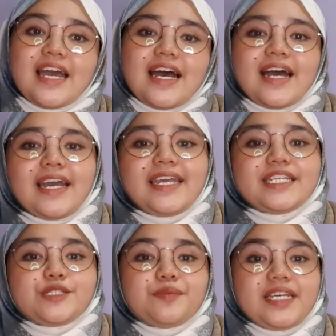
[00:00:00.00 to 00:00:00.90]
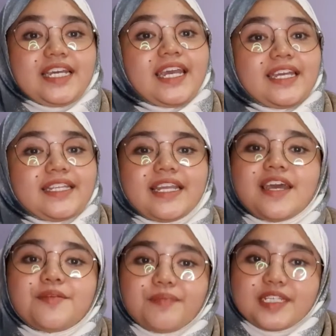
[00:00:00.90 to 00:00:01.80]
Hi, it's me again.
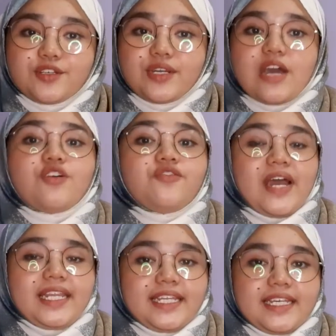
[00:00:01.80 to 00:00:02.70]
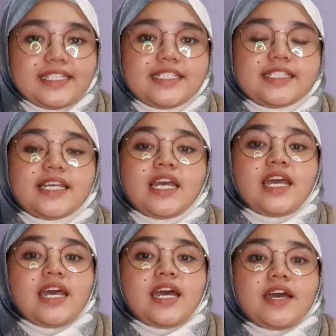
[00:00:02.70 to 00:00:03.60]
Based on our findings,
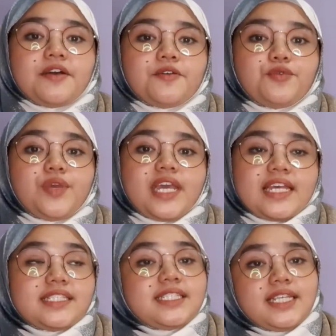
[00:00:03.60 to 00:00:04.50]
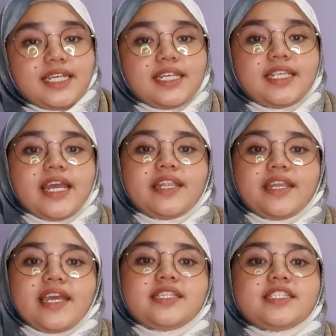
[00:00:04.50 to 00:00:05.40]
we can see that
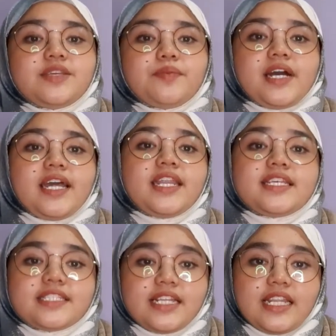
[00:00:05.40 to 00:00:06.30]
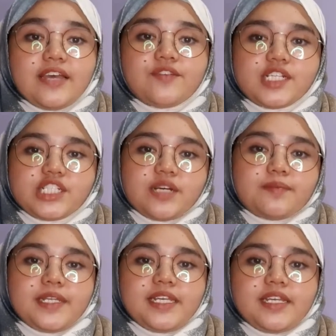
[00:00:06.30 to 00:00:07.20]
ATC Berhad is a leverage
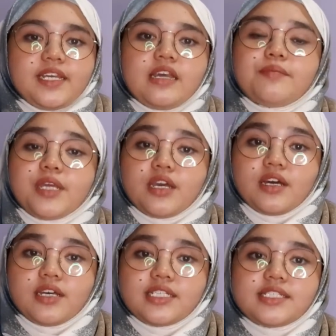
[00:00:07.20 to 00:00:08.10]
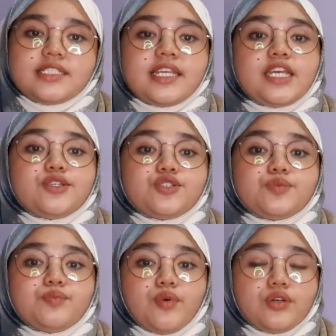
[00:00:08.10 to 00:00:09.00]
company because they use
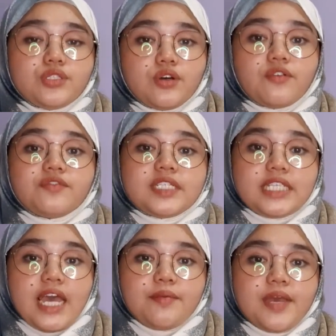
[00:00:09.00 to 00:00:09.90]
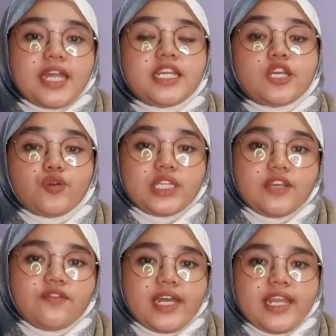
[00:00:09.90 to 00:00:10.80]
both of debt and equity
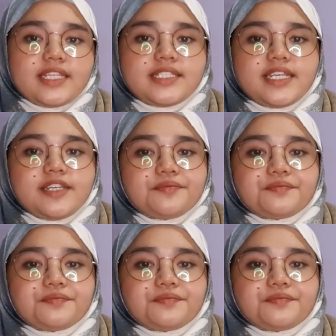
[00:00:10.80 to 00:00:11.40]
financing.